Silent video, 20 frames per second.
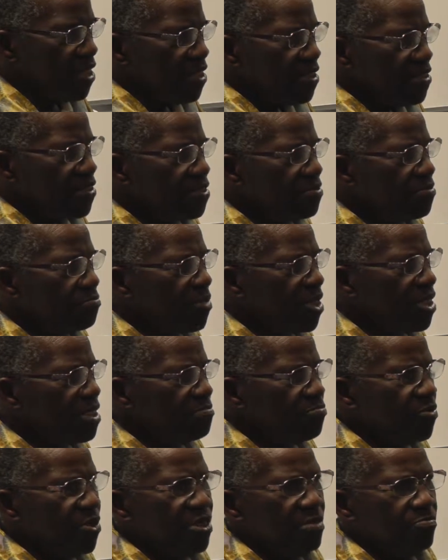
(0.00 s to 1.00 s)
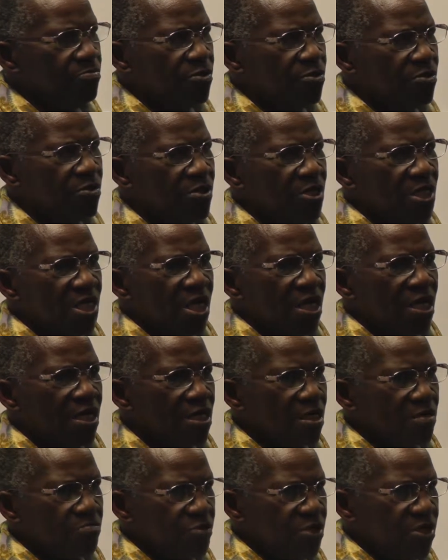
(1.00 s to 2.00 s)
So many people
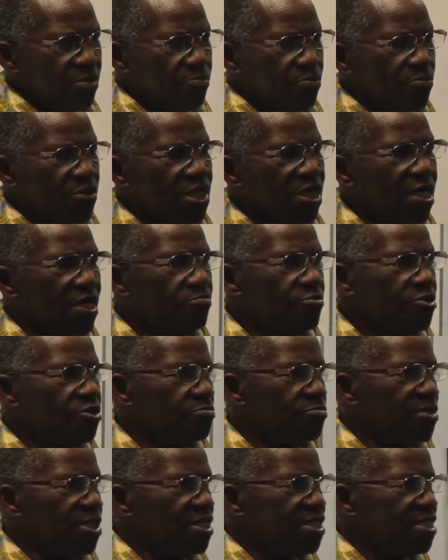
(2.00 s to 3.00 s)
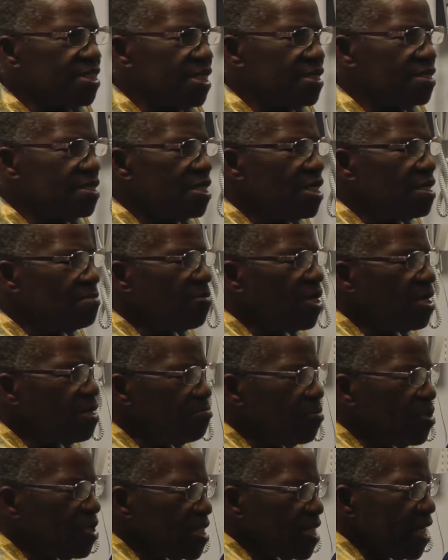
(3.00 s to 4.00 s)
will come to me and say, my
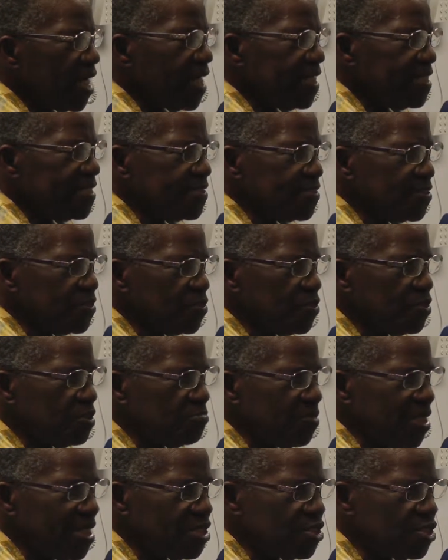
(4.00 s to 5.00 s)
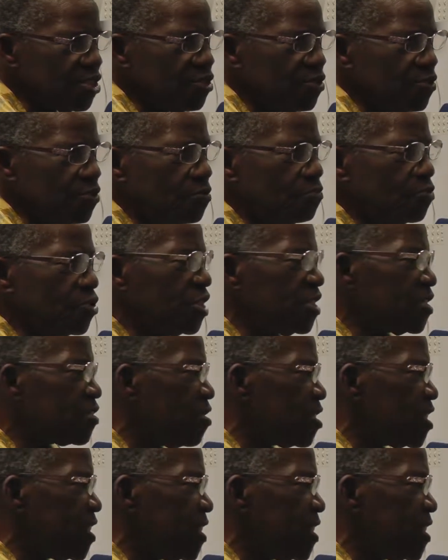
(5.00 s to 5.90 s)
mother has dementia, you know, she's got